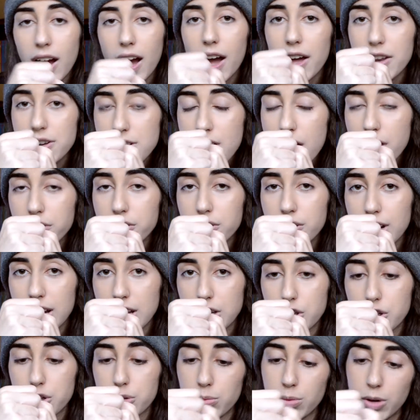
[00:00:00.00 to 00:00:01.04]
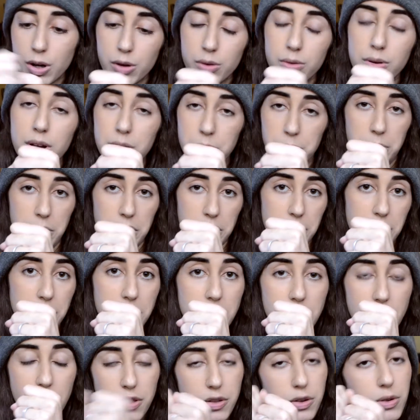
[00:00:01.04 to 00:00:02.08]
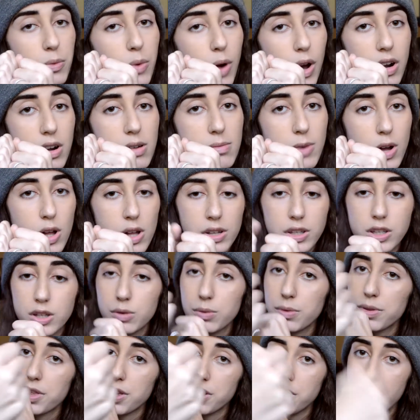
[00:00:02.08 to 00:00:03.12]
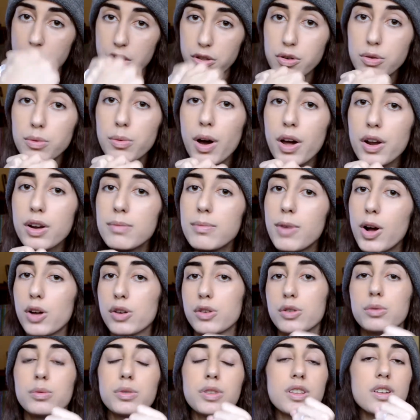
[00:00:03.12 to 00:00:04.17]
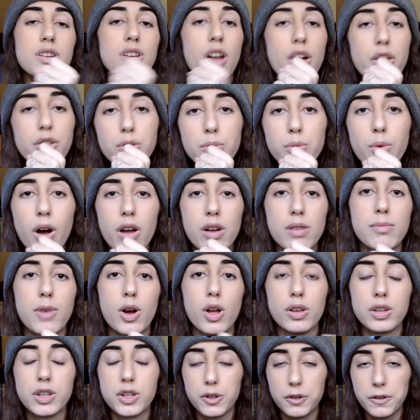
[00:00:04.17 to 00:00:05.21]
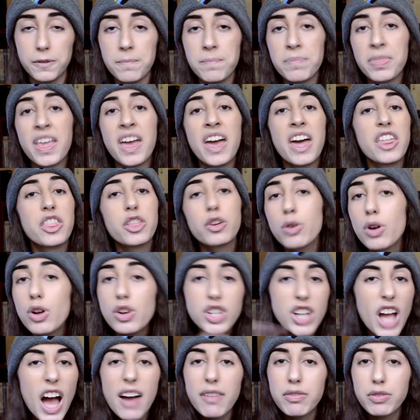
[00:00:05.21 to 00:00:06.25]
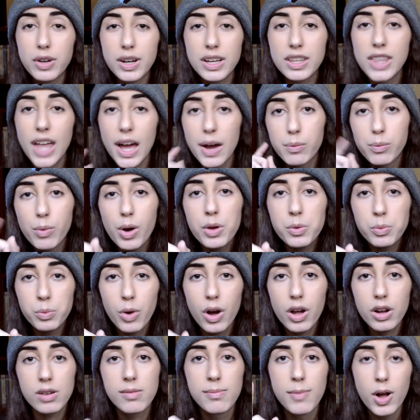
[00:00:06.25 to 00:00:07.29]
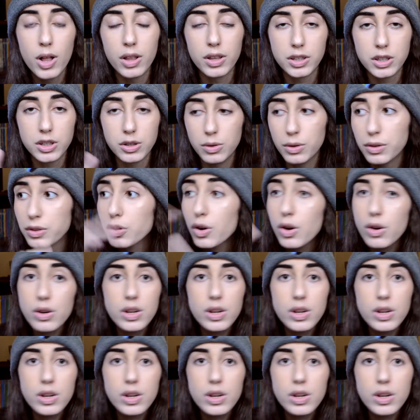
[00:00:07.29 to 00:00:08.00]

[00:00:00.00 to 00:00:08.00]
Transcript: another H2O, another water molecule, with another water molecule, with another water molecule. They're all covering that one water molecule. They're all